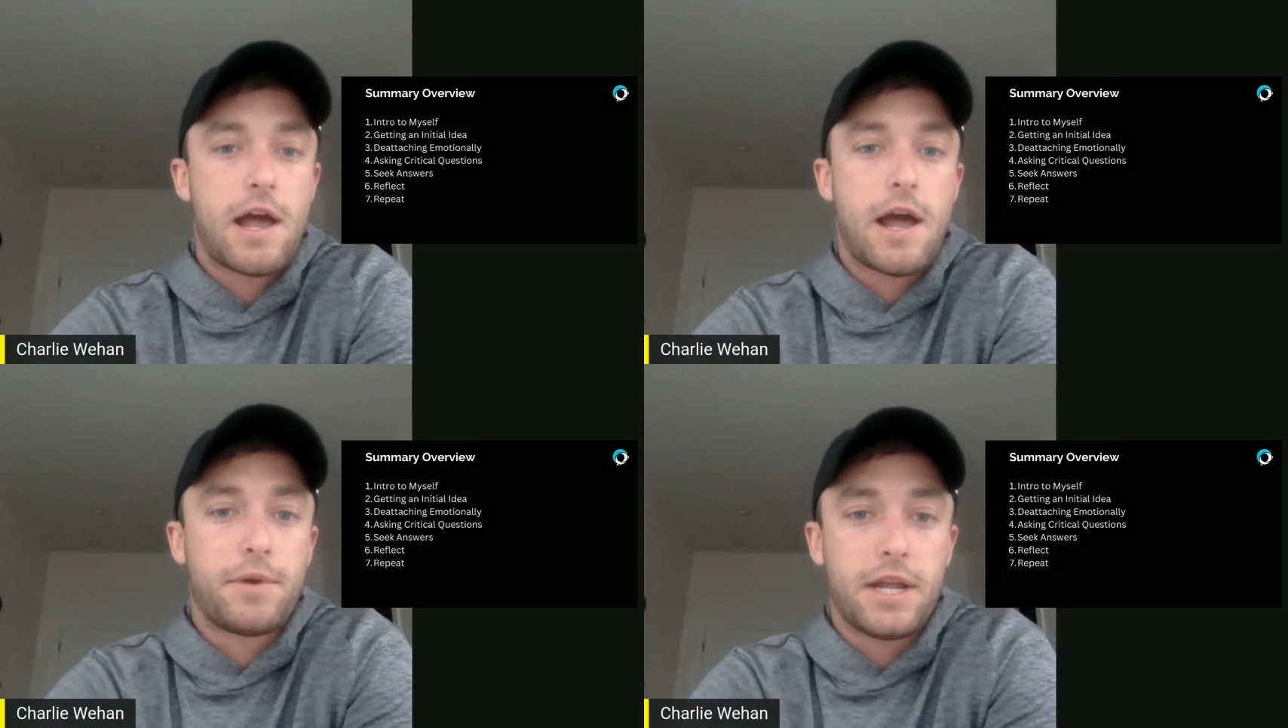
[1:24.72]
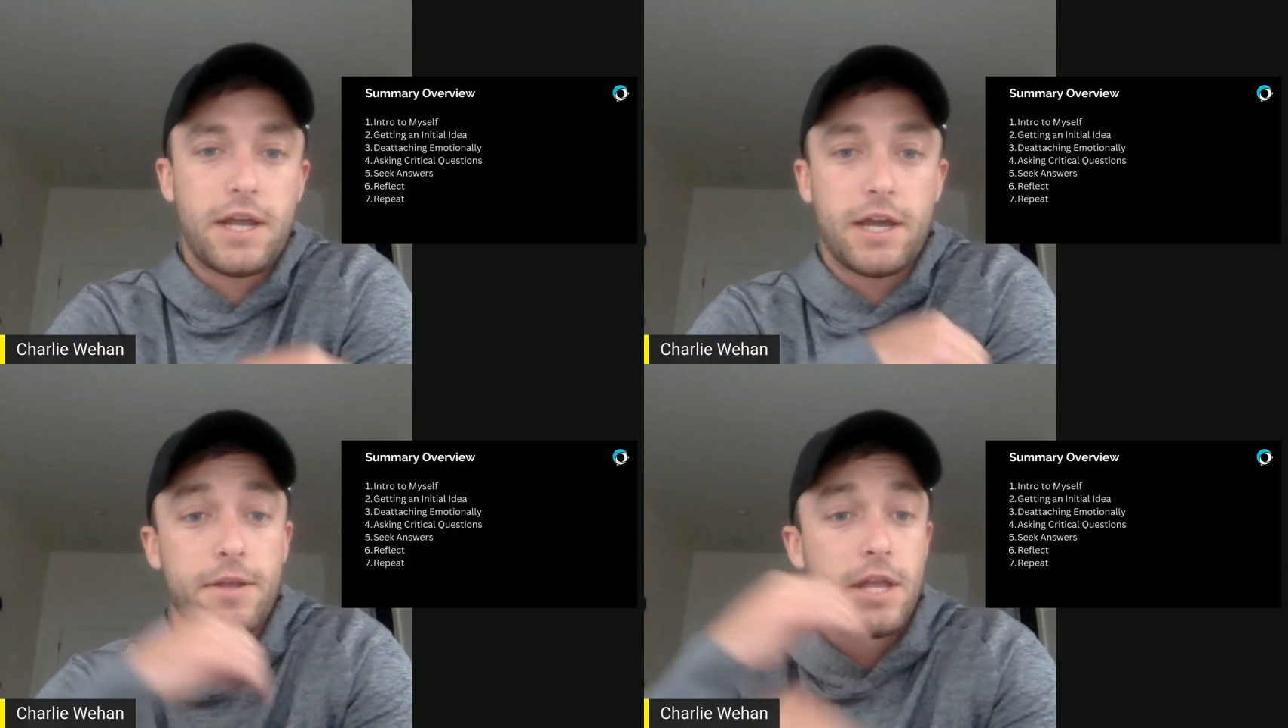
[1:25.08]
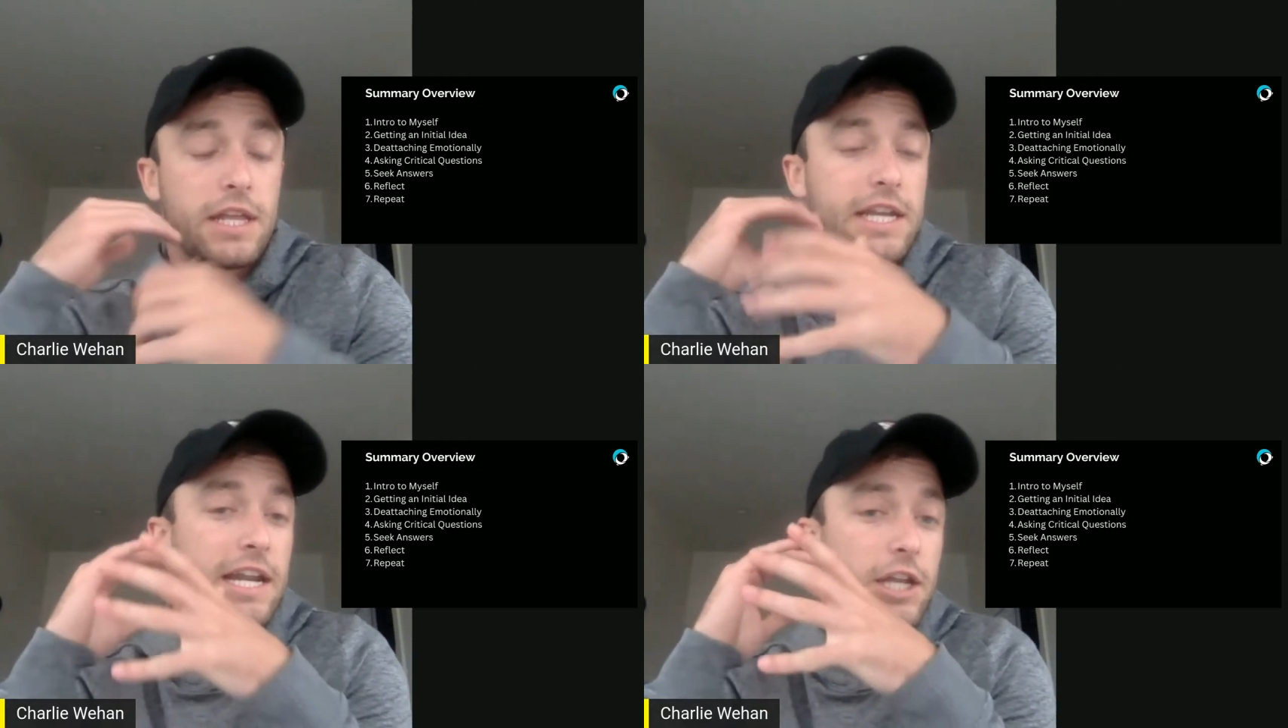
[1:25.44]
I'm going to
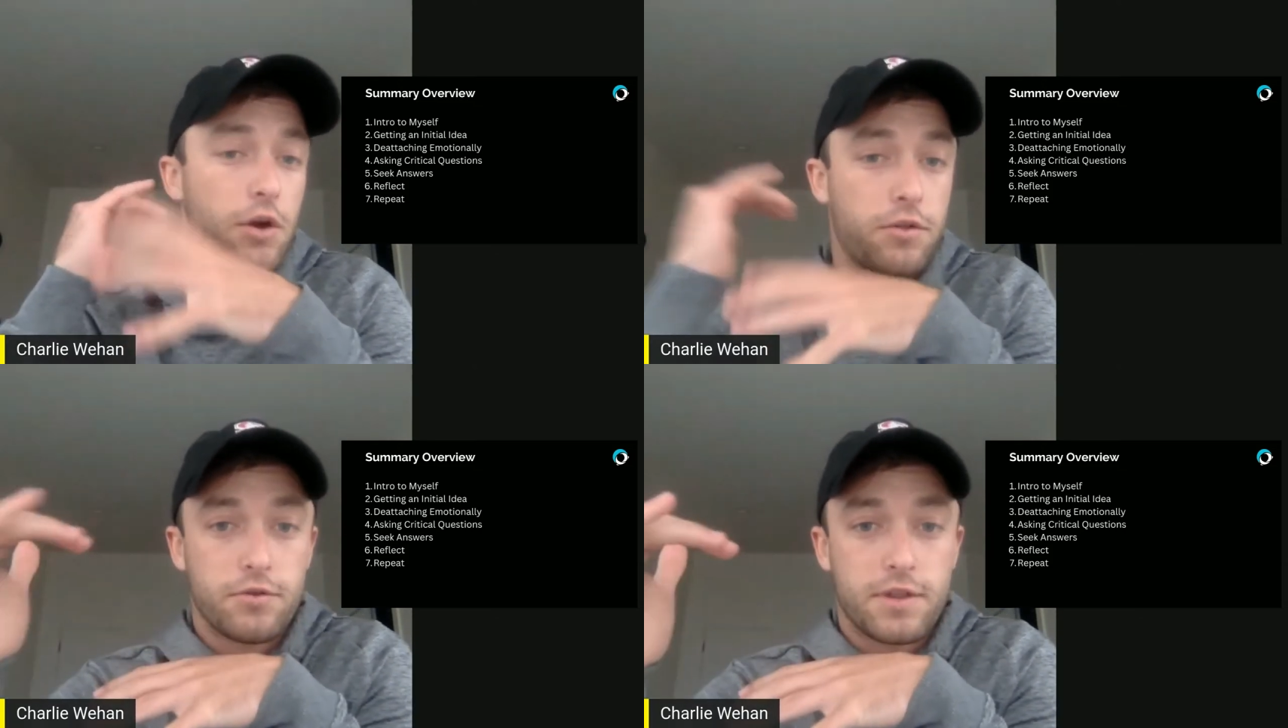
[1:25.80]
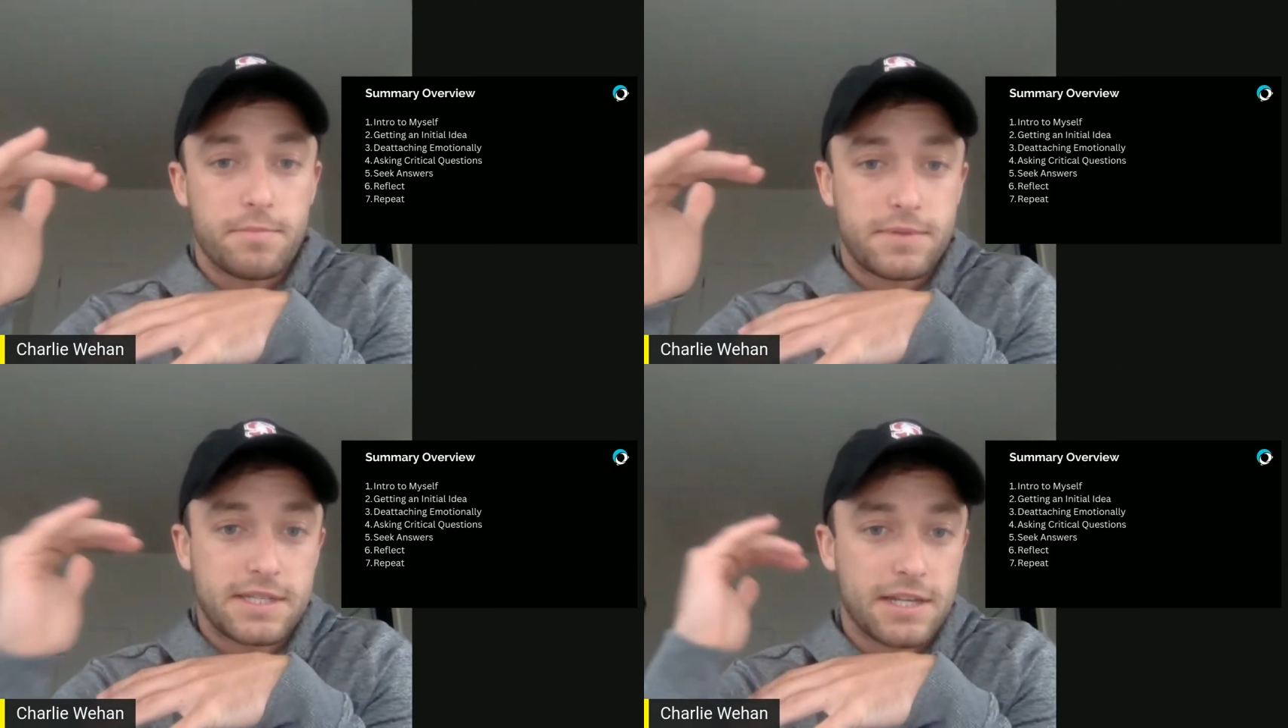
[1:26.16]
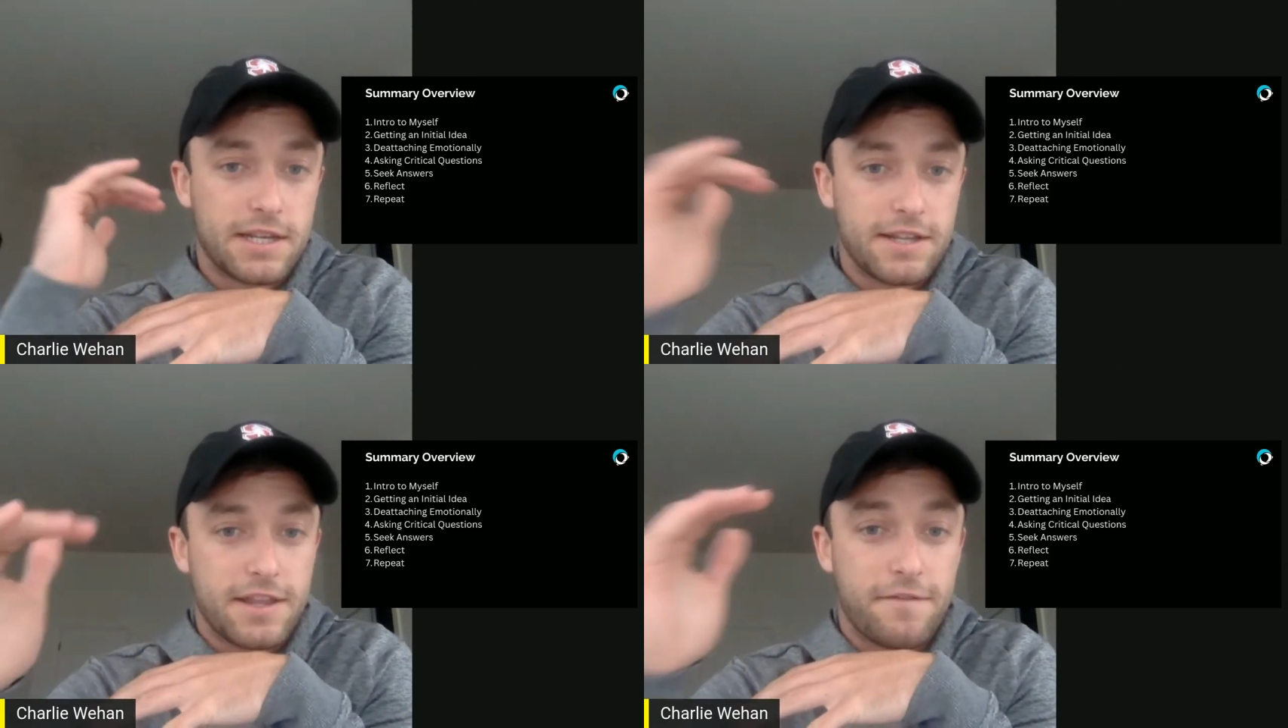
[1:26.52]
kind of go through
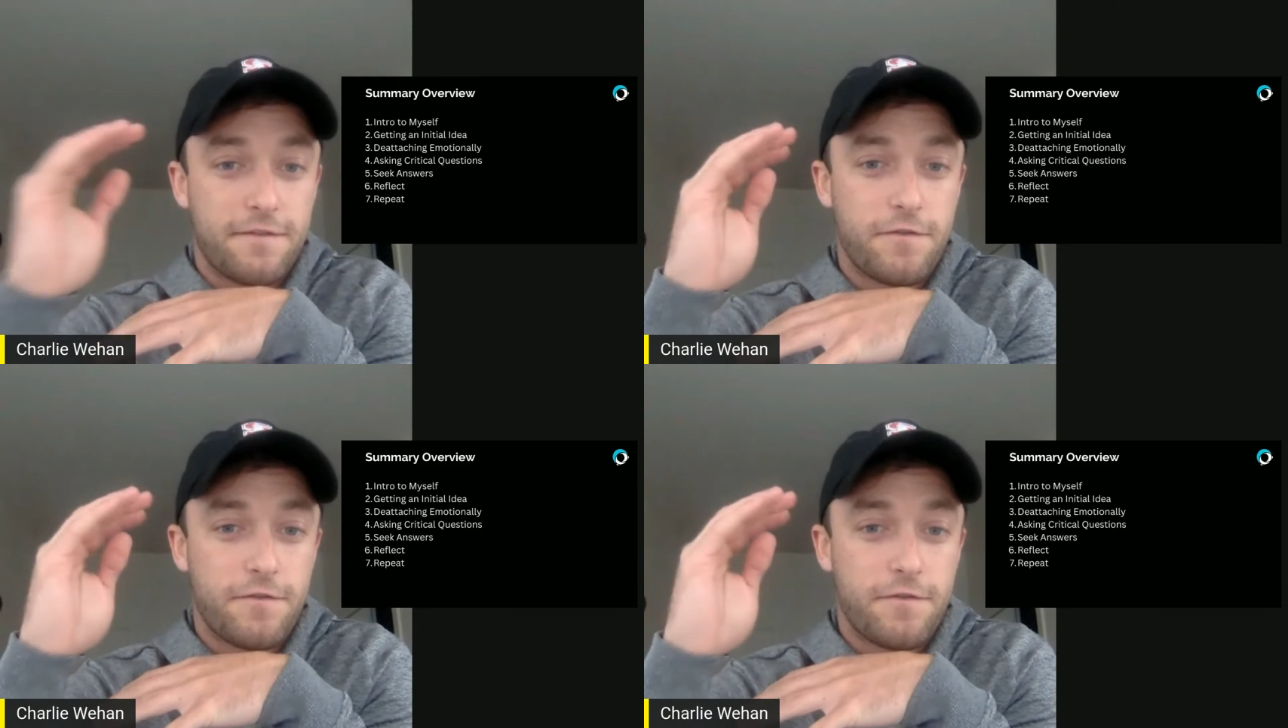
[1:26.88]
the